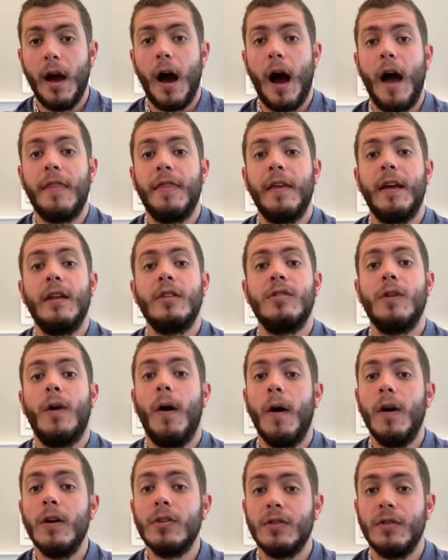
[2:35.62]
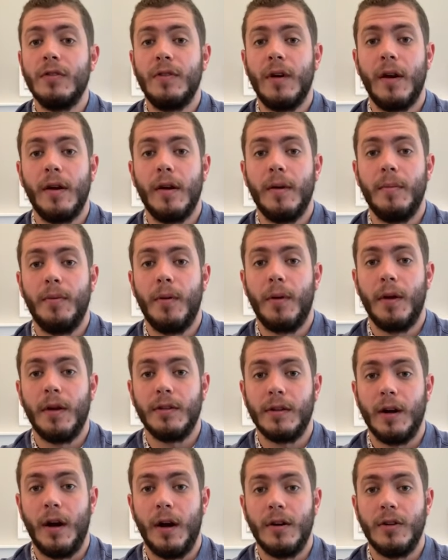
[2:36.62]
I think it's also very
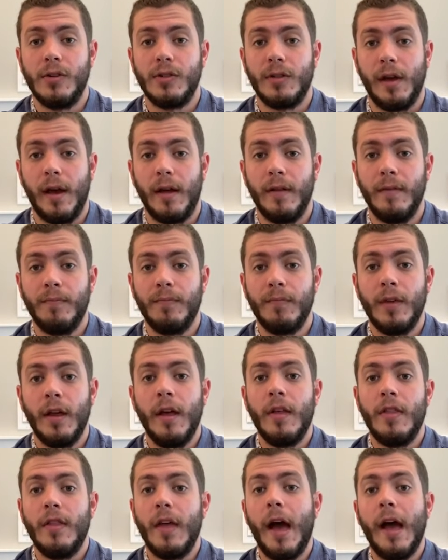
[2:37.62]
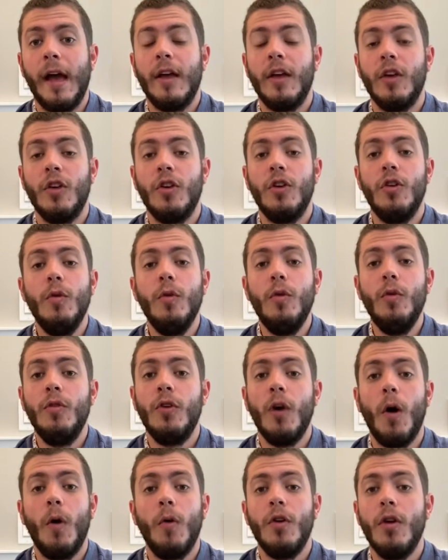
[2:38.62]
important to understand that you
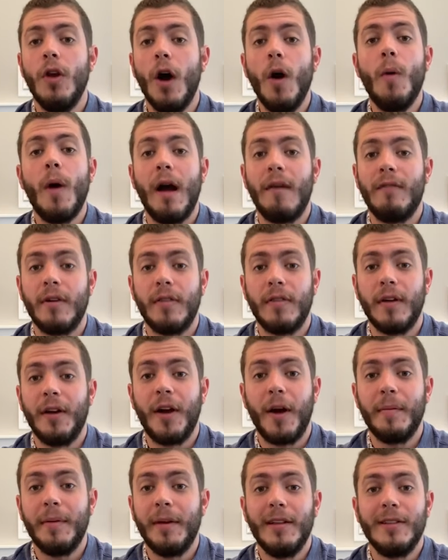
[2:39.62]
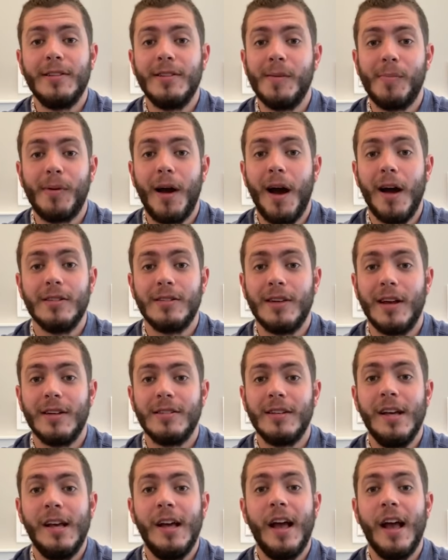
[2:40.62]
don't know everything coming into the
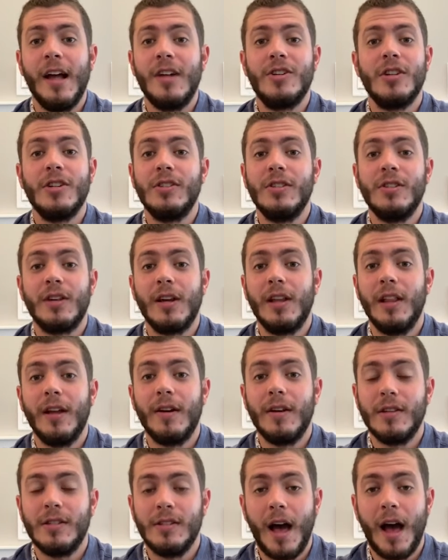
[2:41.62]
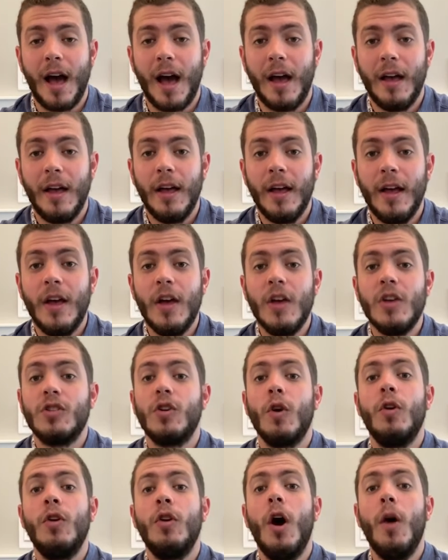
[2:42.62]
process. It's just as clear as that.
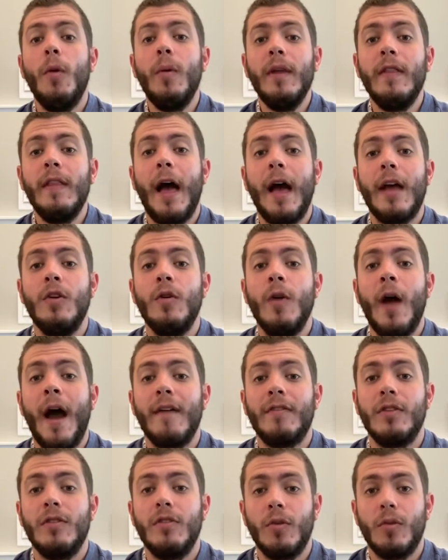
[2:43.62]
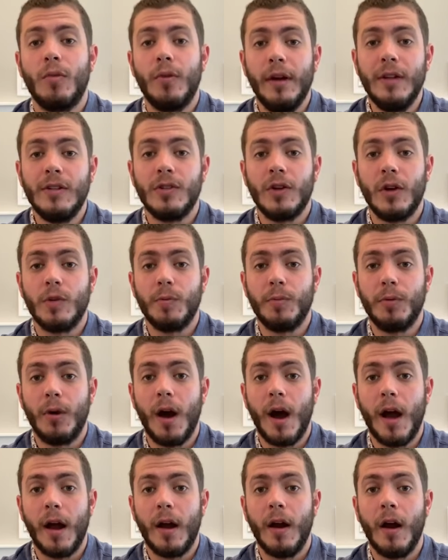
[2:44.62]
So knowing that you have to do research
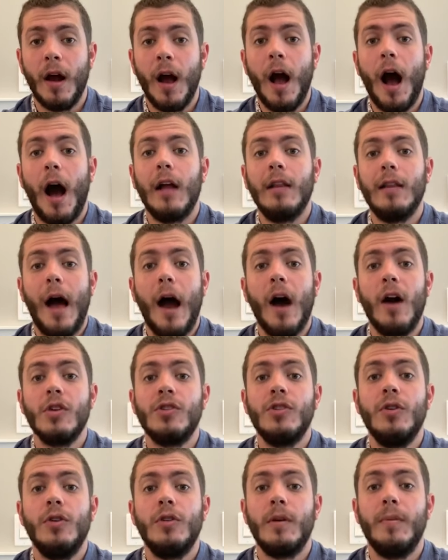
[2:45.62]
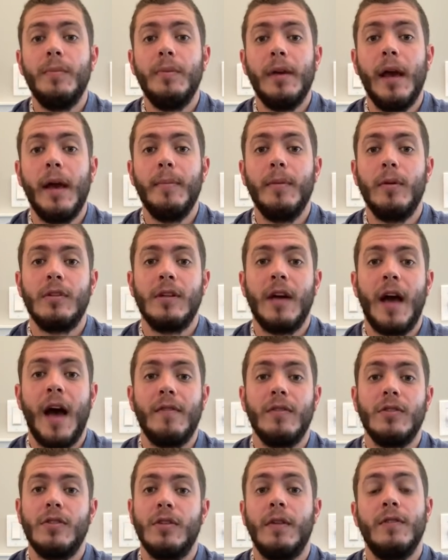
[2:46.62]
prior allows you to be able to
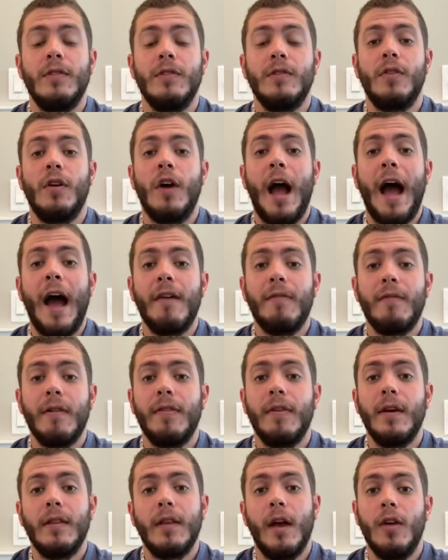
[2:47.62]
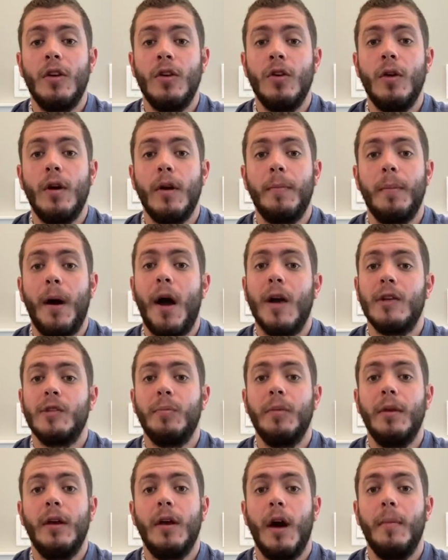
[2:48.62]
have a service for everything that you could
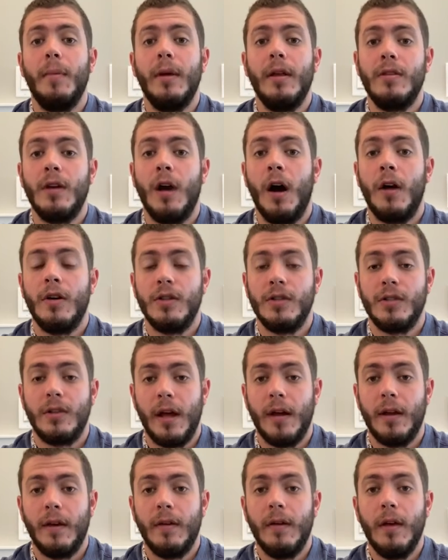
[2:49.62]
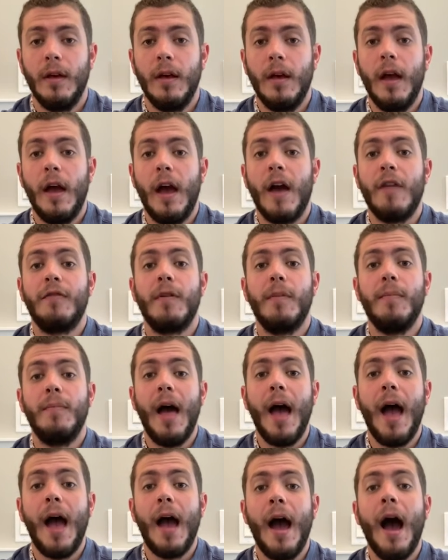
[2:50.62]
possibly come into understanding. And from
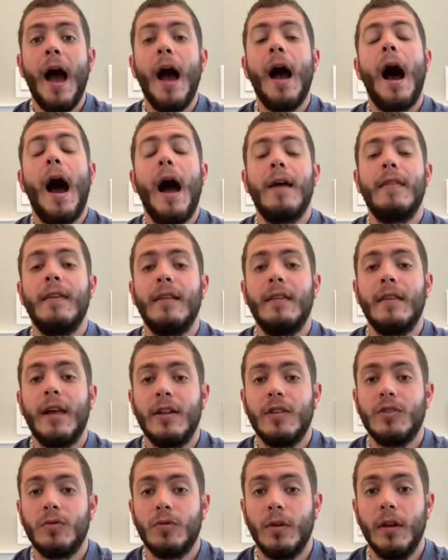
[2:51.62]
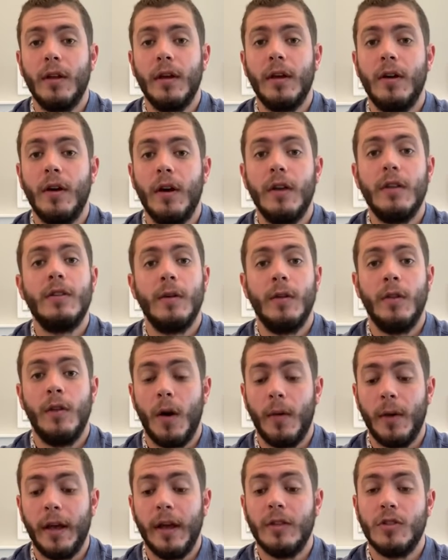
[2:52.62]
that, I think that it's really good to
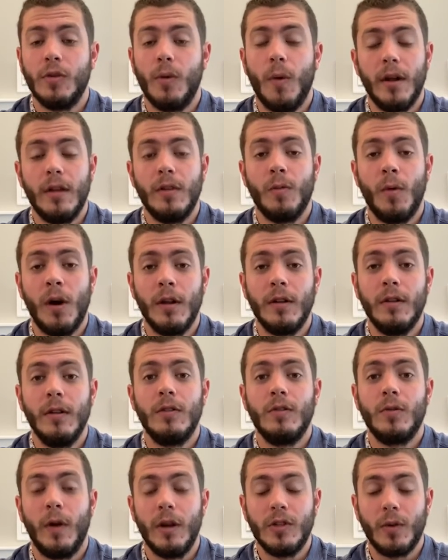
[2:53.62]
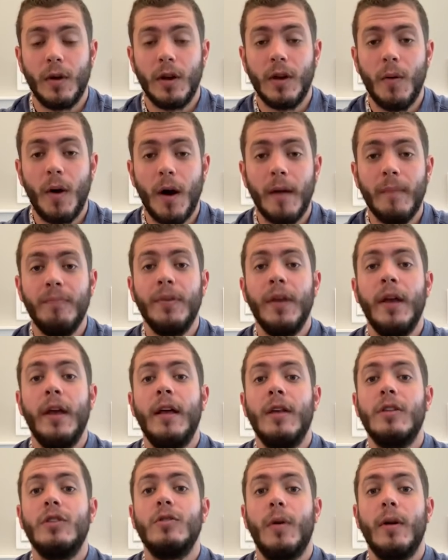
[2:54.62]
knowing in 2021,
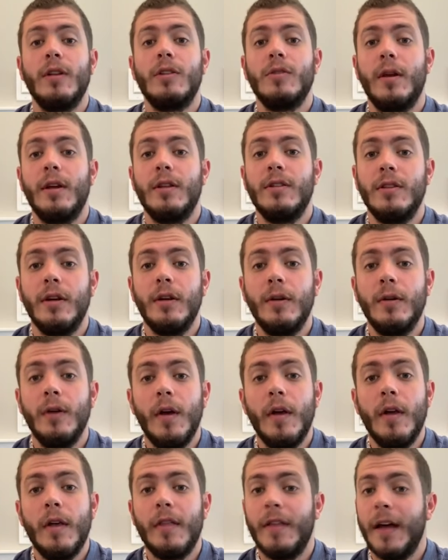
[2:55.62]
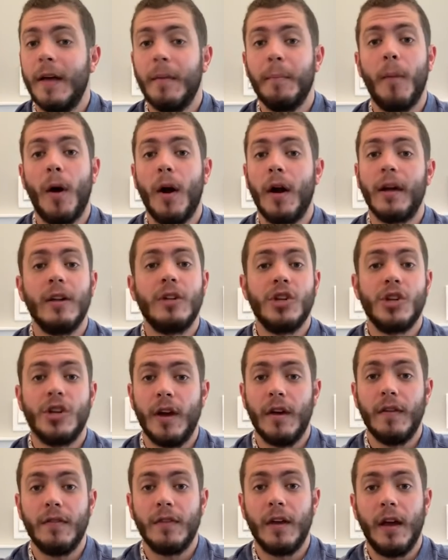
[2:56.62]
2022, that markets
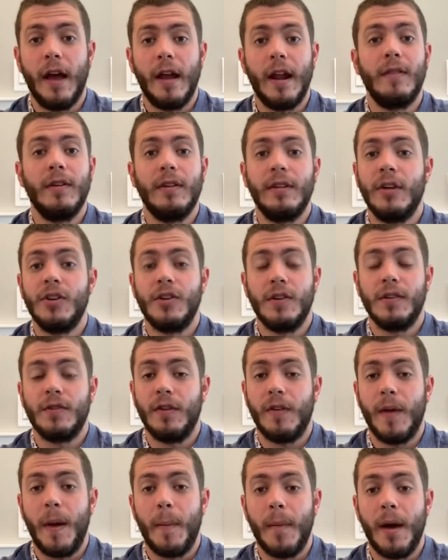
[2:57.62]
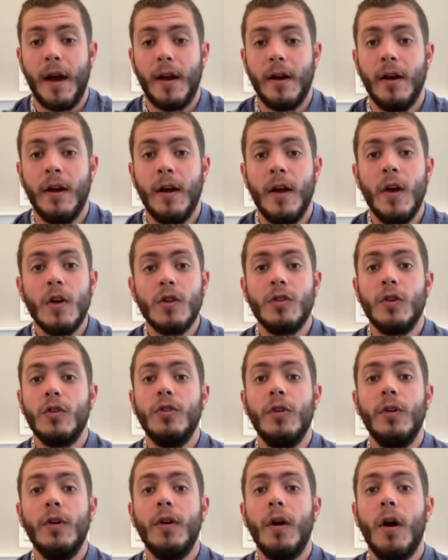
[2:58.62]
shift and everything shifts for that matter. So
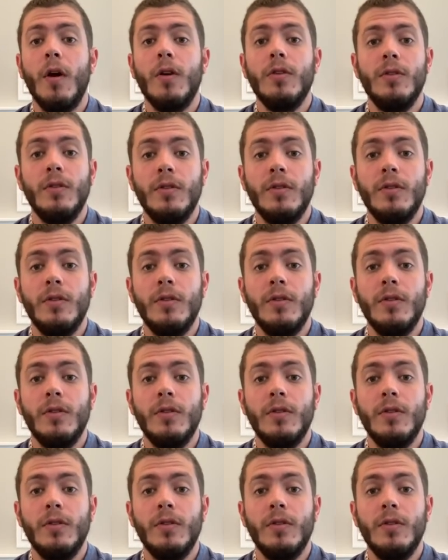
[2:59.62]
do your own